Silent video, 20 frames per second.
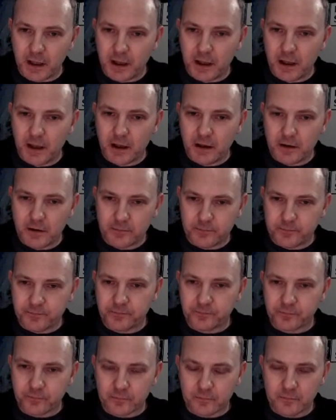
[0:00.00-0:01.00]

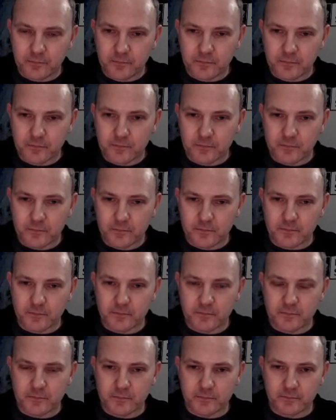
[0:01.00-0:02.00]

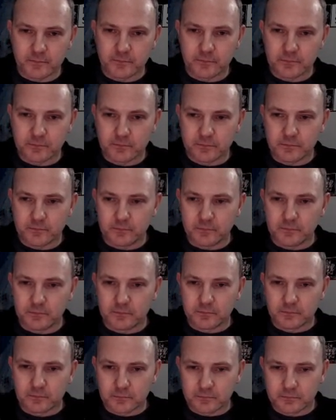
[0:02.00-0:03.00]
(not speaking)